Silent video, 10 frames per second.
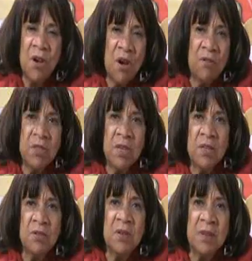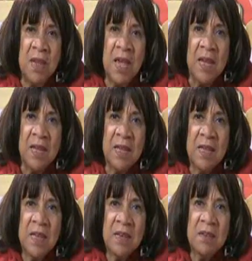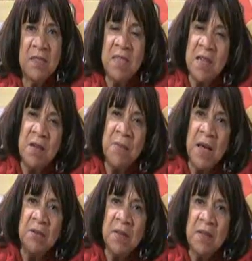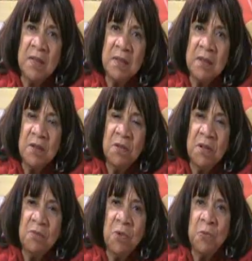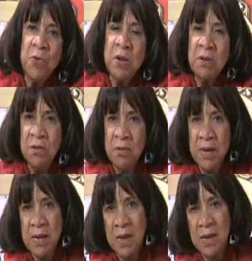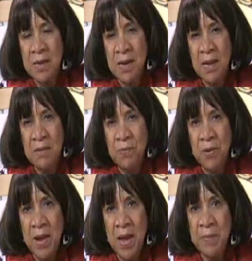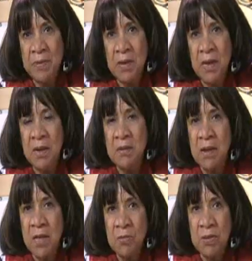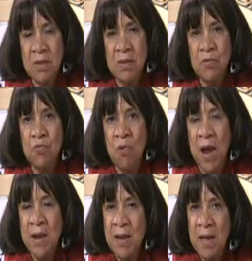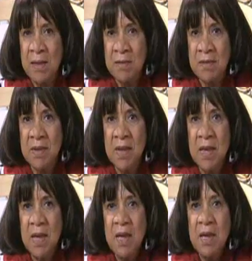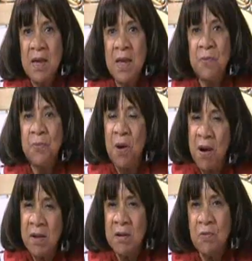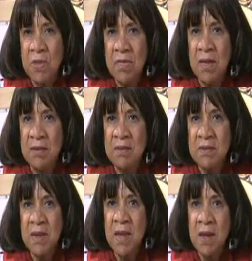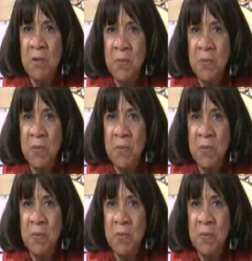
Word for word: encouraging you today to think about what we're doing and, and perhaps get in touch with us, write us, partner, and partner with us Amen.